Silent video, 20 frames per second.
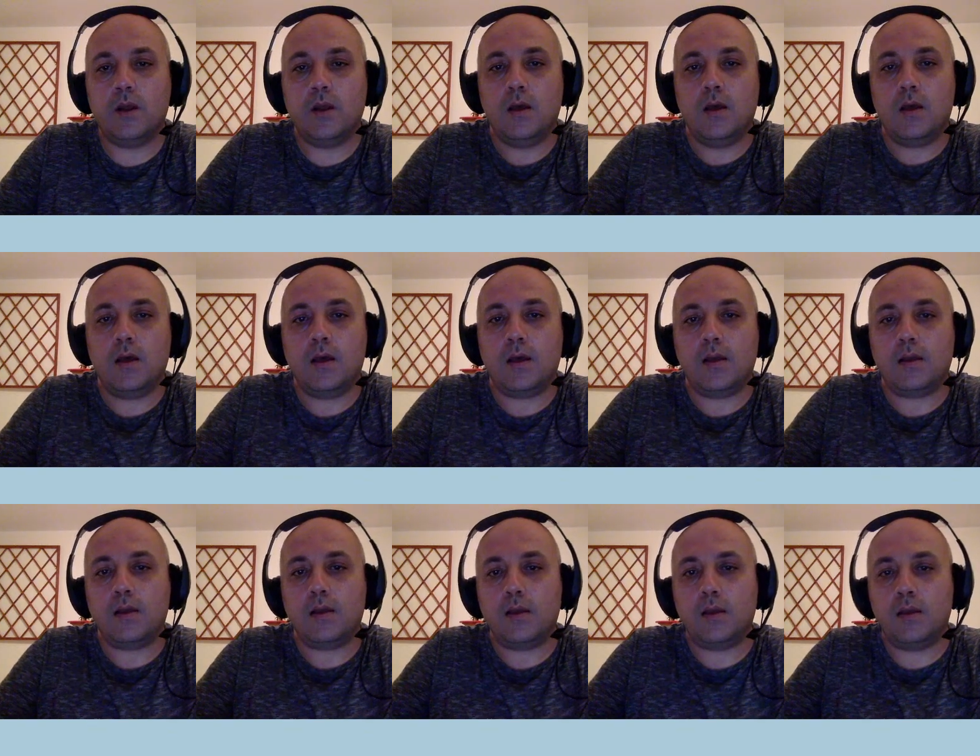
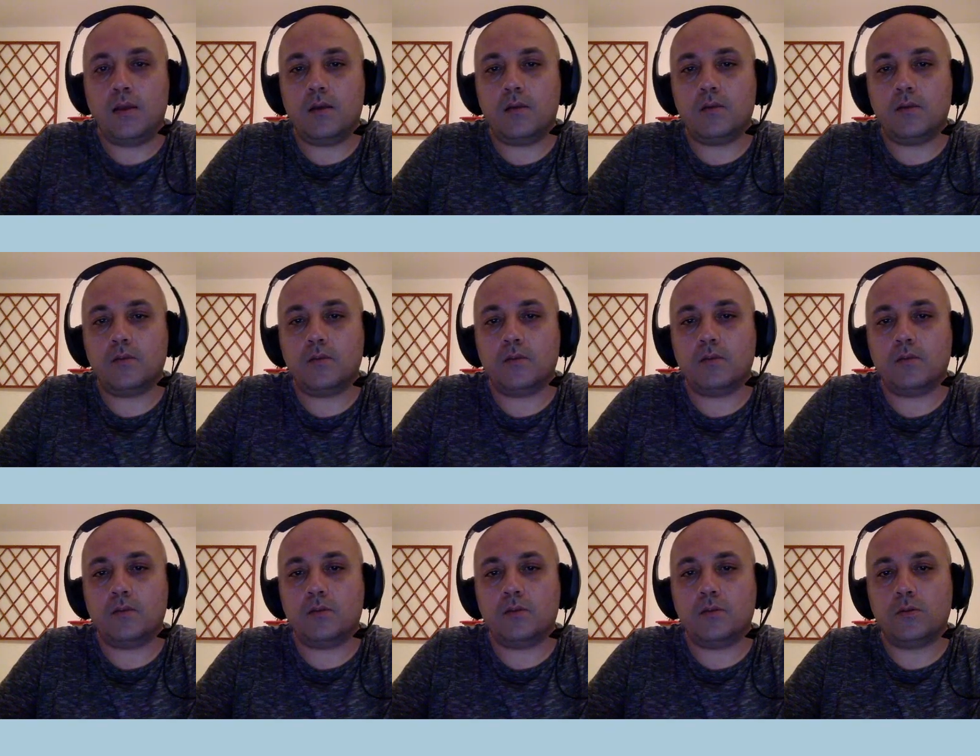and here is
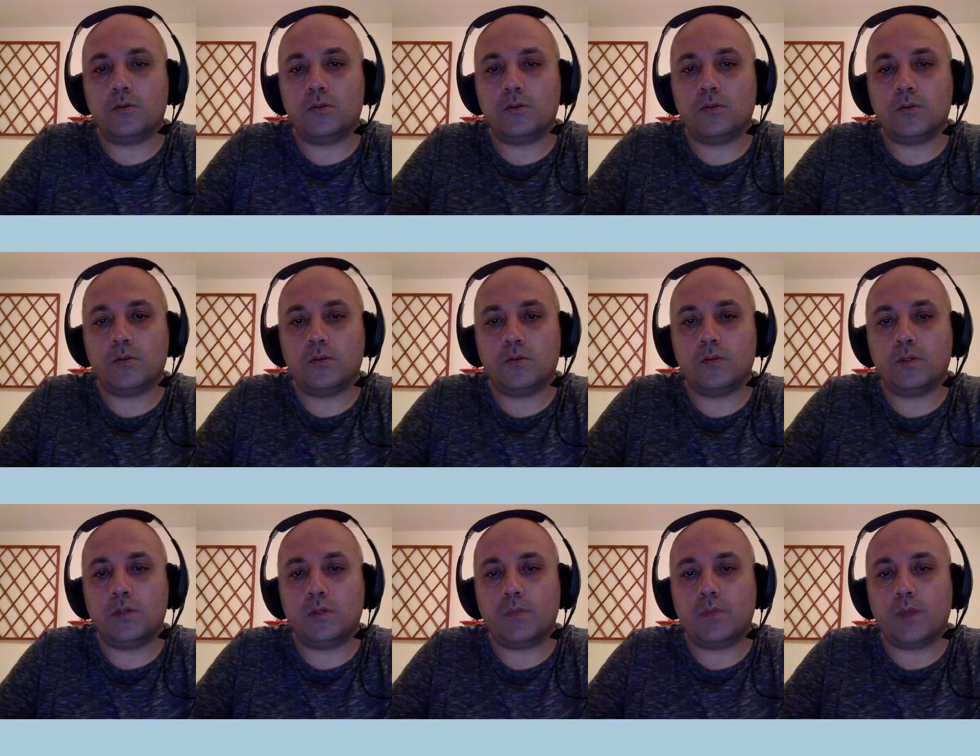also not so good.
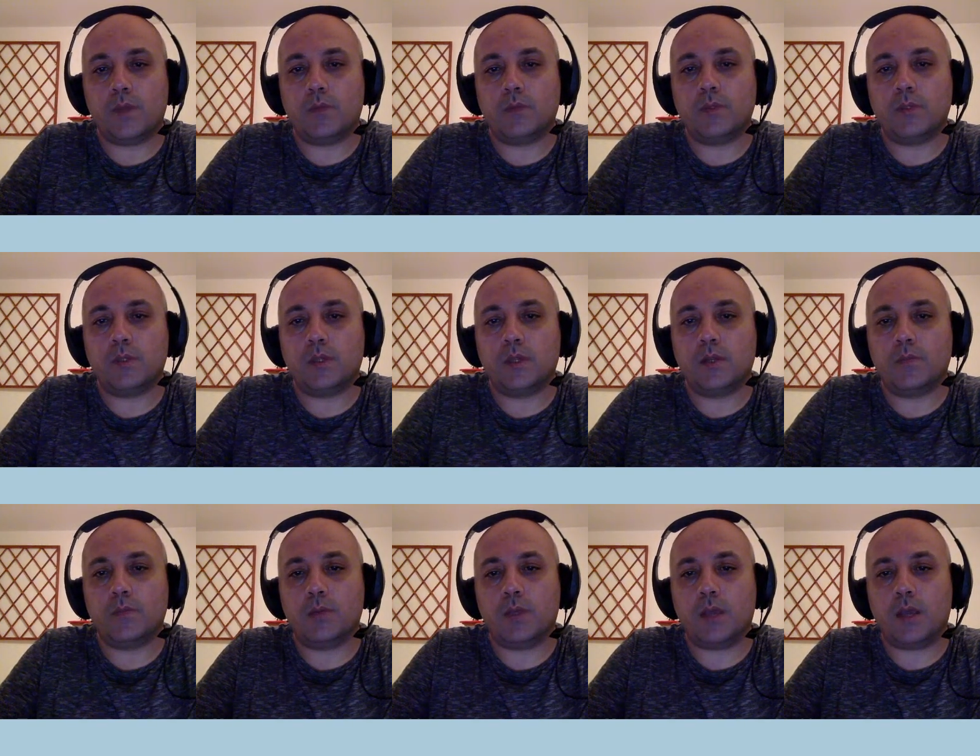Sometimes it can
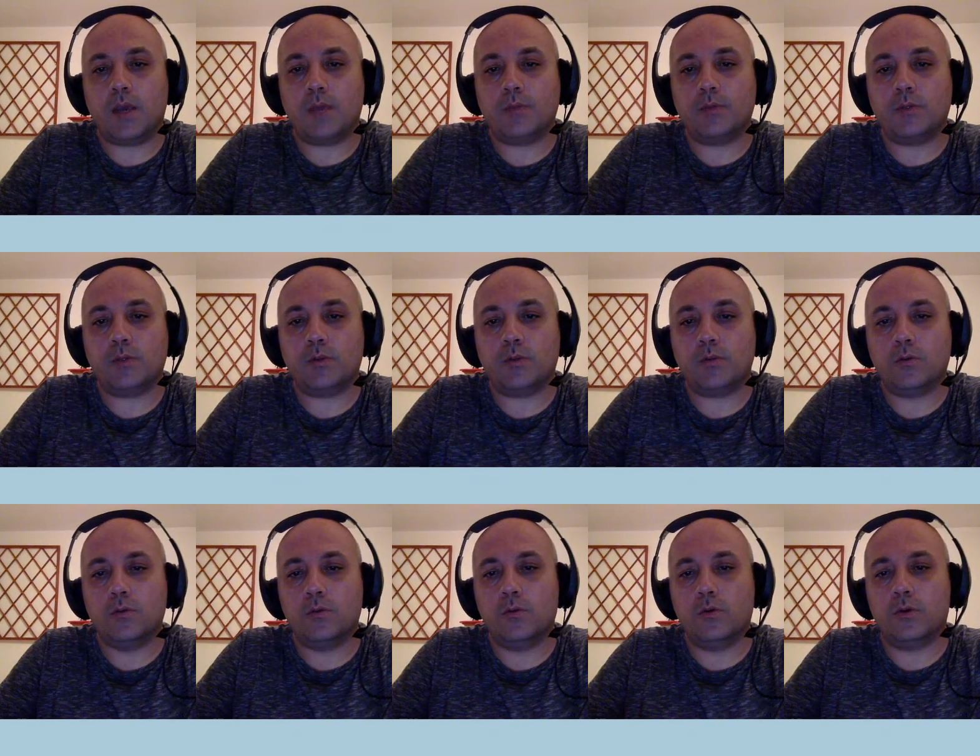be captured
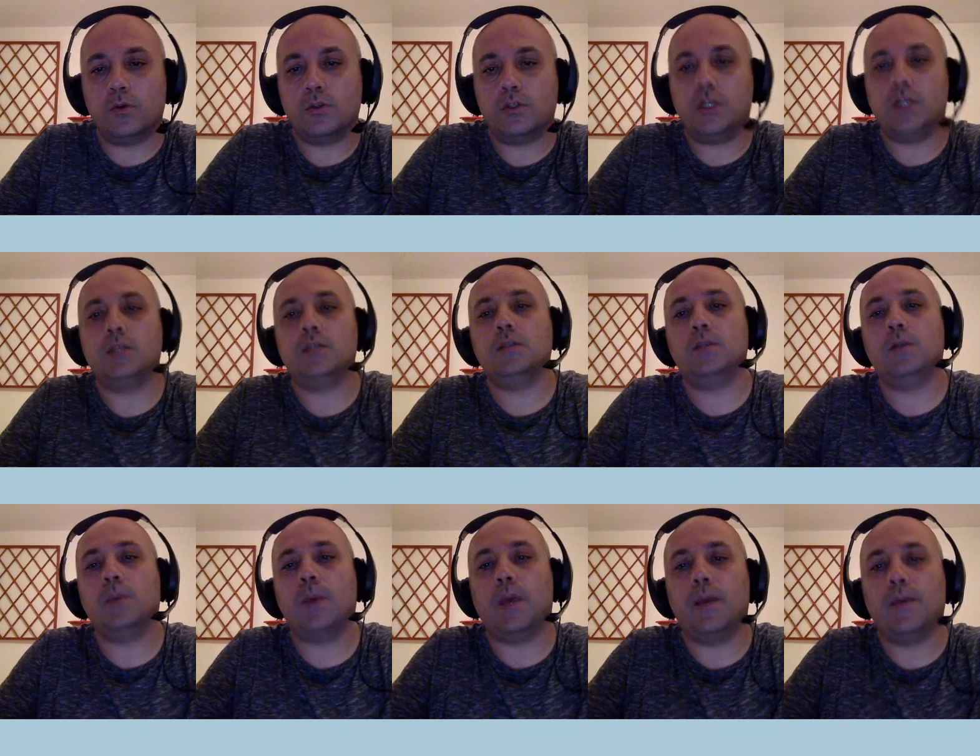or chased
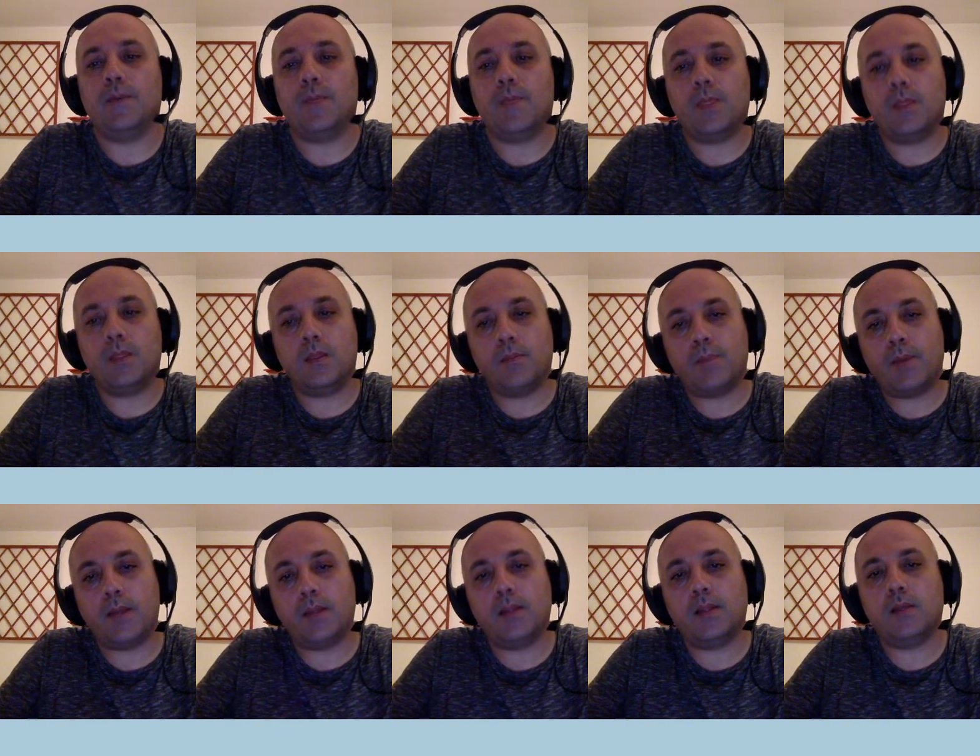away,
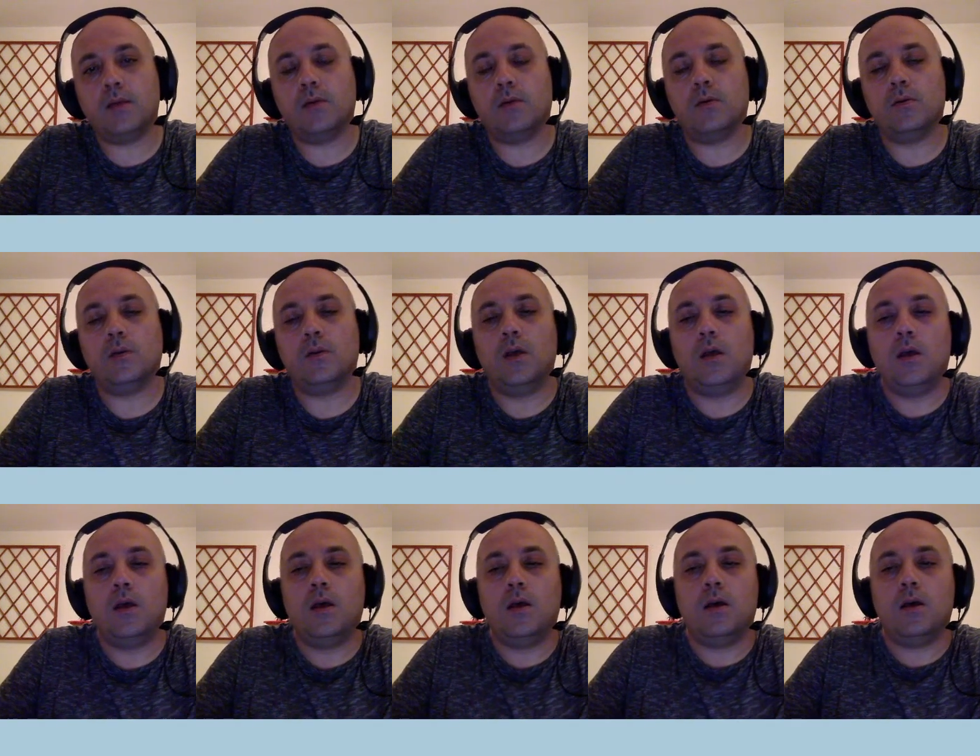depending on
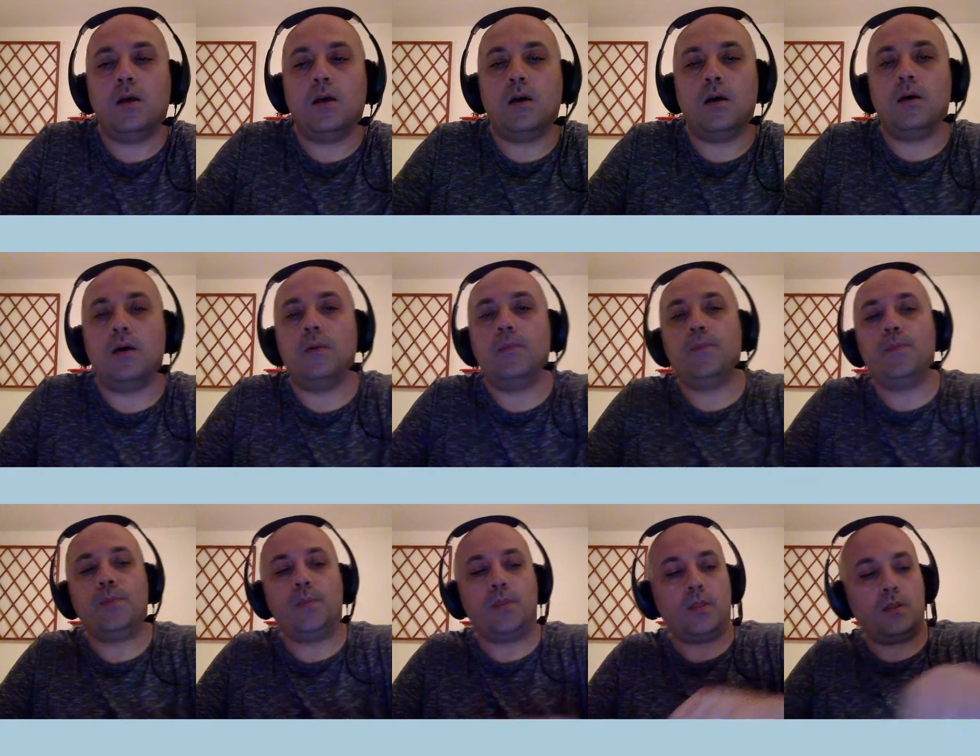
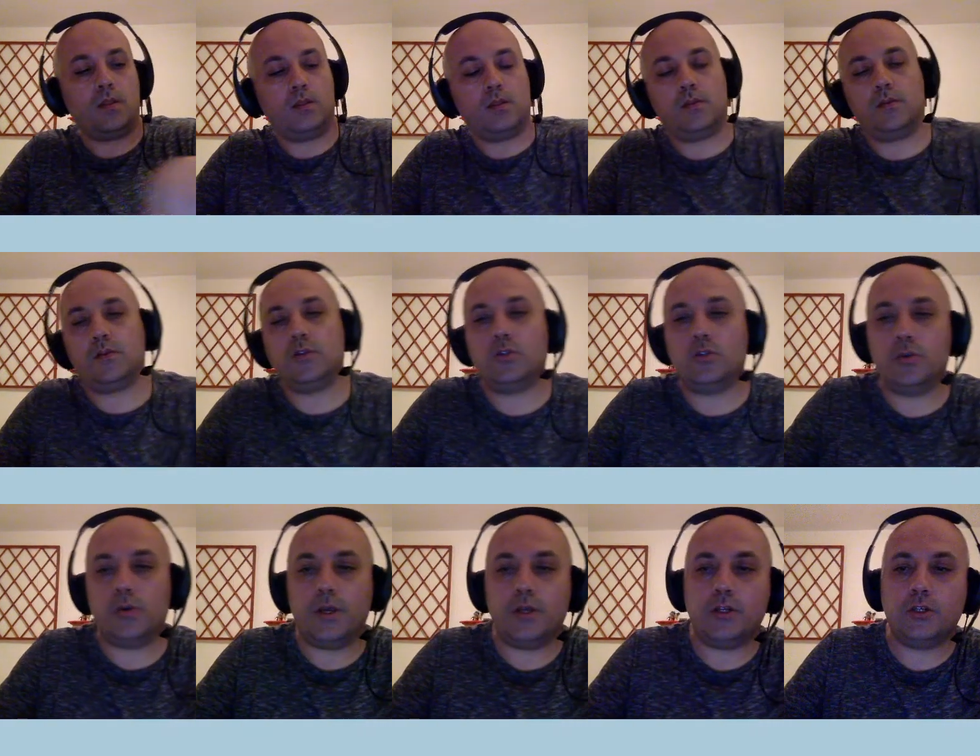the
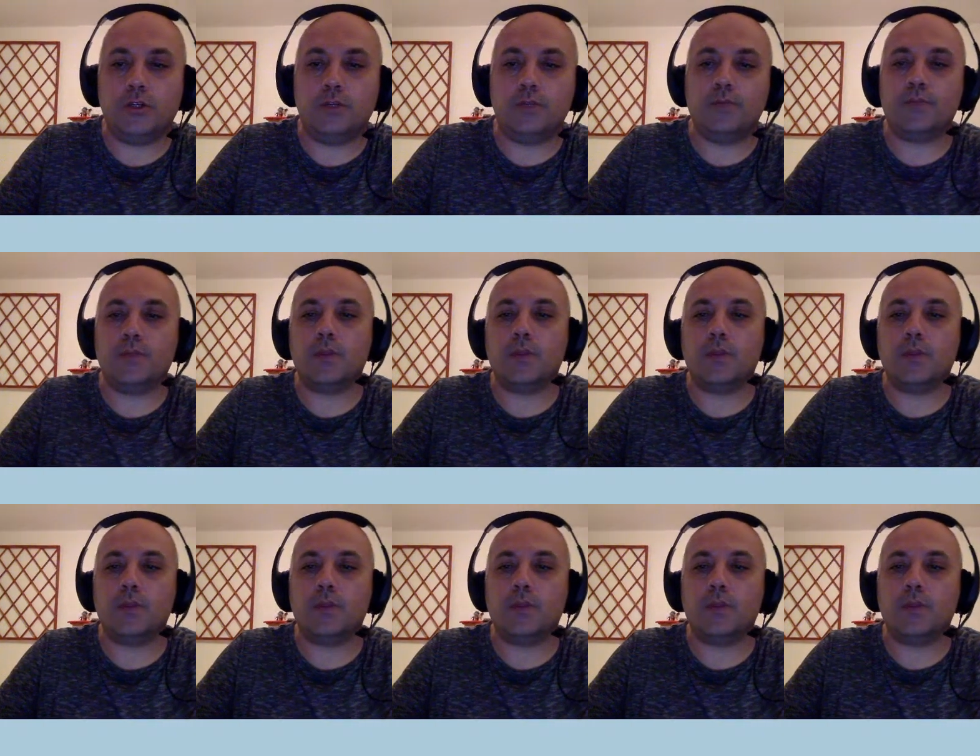situation.